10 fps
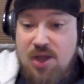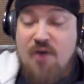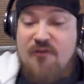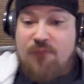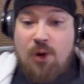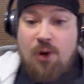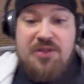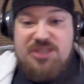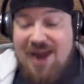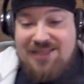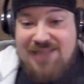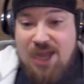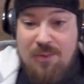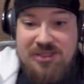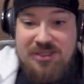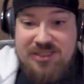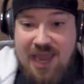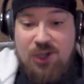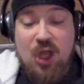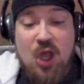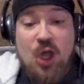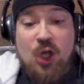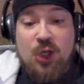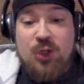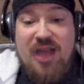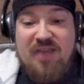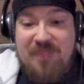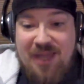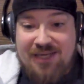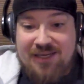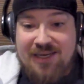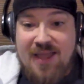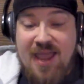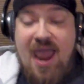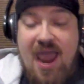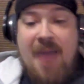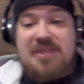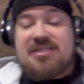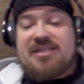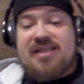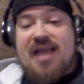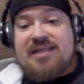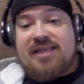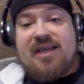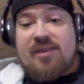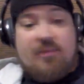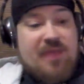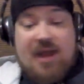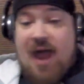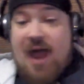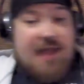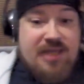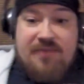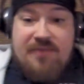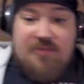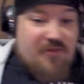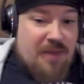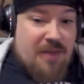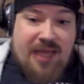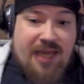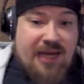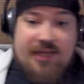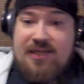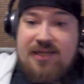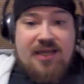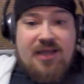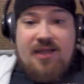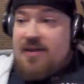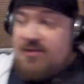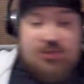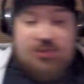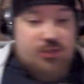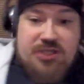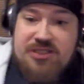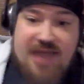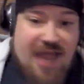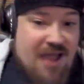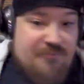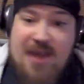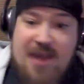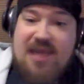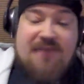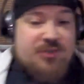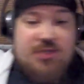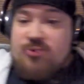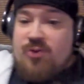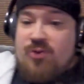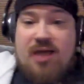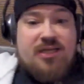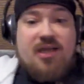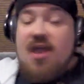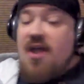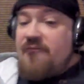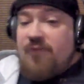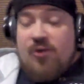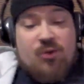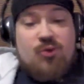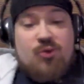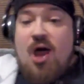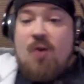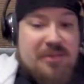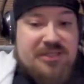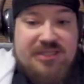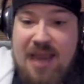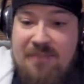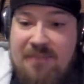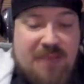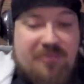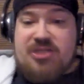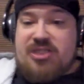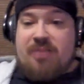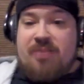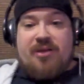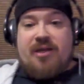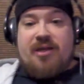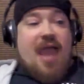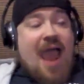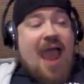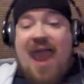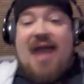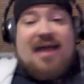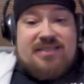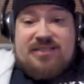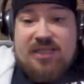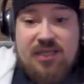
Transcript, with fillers: for the SmackDown Women's title could have been. And this is the idea that, that I said from the very beginning. You just have Becky versus Ronda for the Raw Women's Championship. And